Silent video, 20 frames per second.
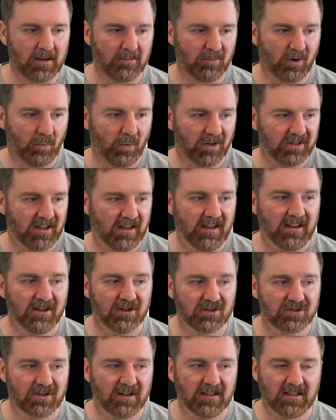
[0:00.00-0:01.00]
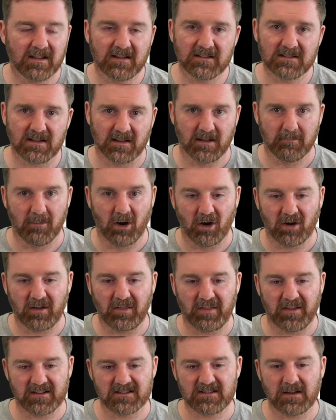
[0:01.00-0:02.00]
but what the industry thinks and the
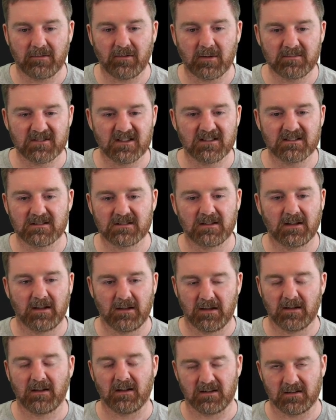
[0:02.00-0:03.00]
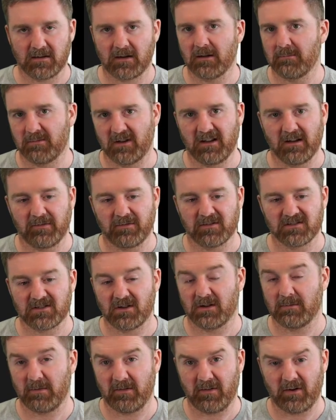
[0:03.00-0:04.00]
market thinks DevOps is can, can be different. So
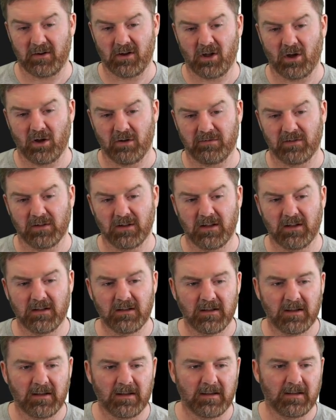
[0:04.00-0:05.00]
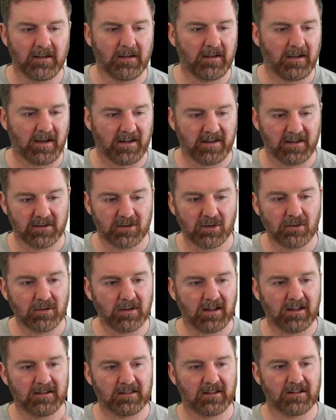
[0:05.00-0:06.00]
you've got to be very careful there. And I do
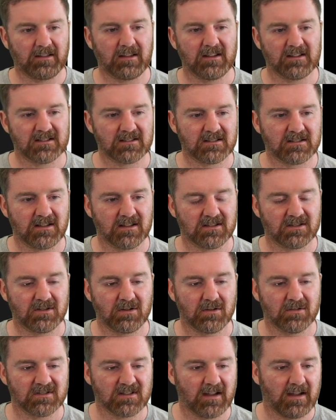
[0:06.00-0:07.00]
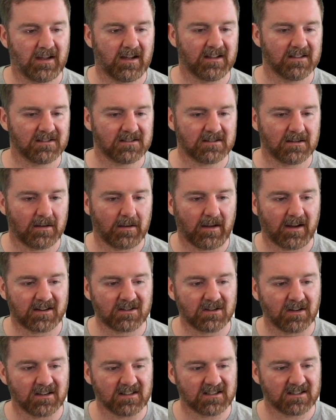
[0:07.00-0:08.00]
like that this this user has
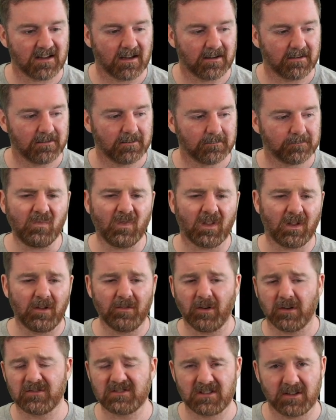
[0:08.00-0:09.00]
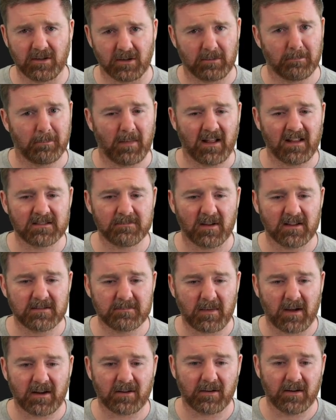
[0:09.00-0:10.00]
actually said, you've obviously got a
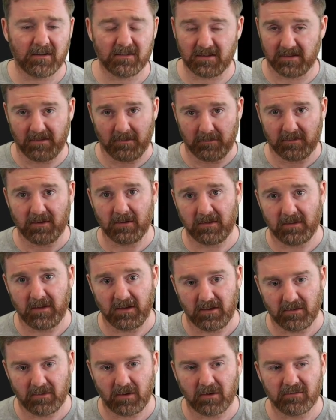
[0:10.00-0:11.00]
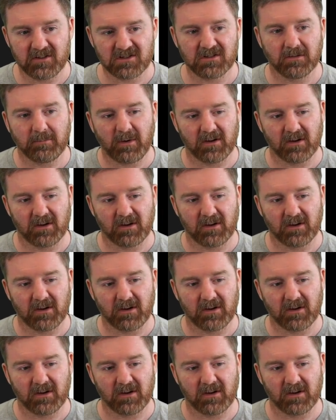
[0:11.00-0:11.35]
maths-based background, and the, the, the original